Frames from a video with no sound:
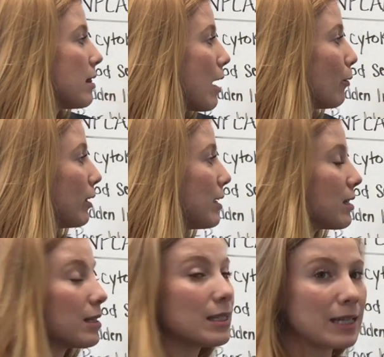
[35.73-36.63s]
That
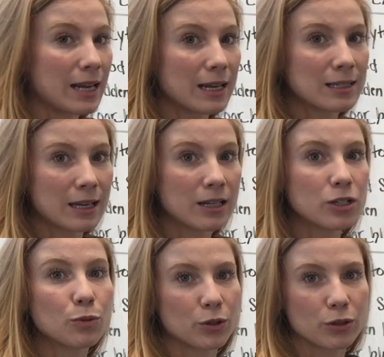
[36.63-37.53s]
releases
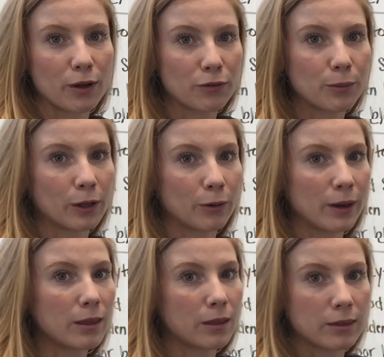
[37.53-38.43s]
TSH, which you're all familiar
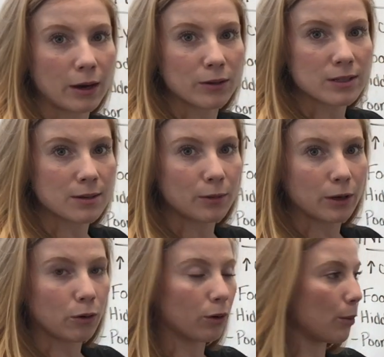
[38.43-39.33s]
with, a
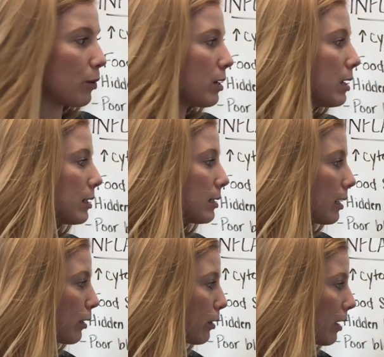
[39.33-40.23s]
thyroid-stimulating hormone, to
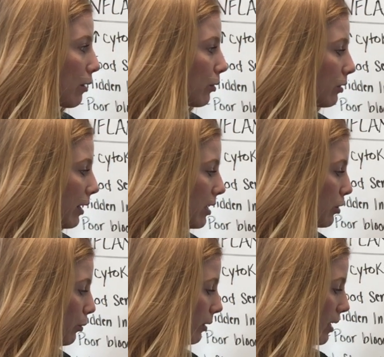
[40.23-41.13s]
tell your thyroid gland
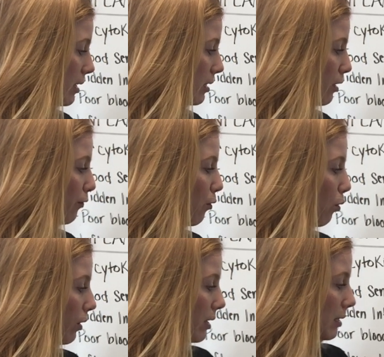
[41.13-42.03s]
to release
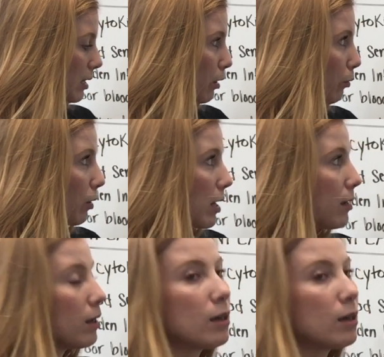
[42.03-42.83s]
T4 and T3.